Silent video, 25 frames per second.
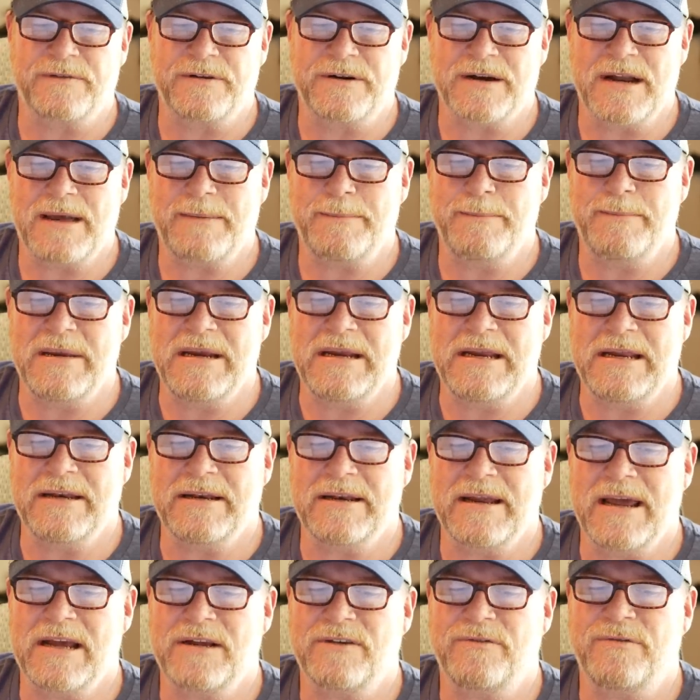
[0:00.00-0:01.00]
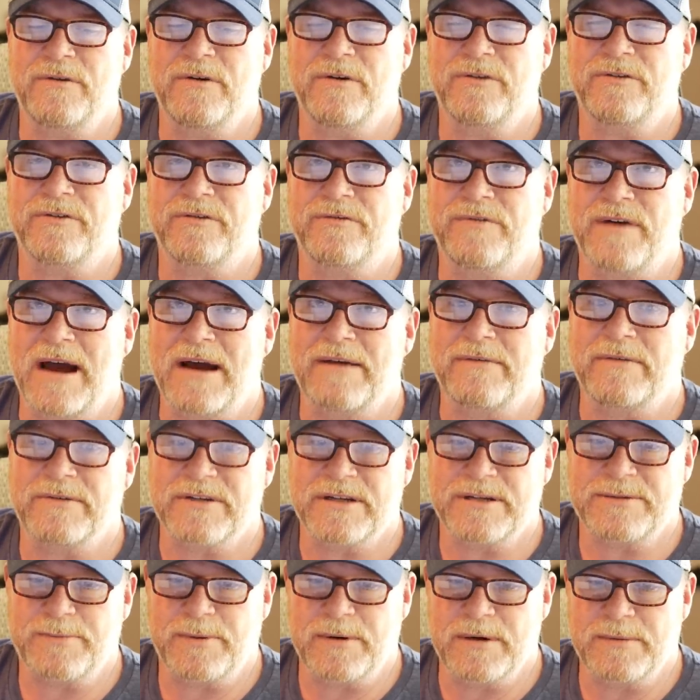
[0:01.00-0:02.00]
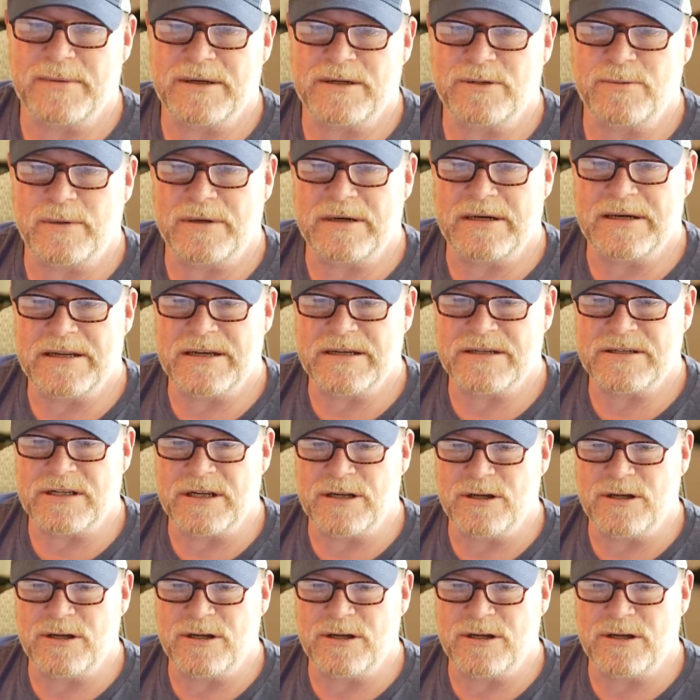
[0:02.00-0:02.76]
for not meeting Nashville survivors. That's pretty much what it is.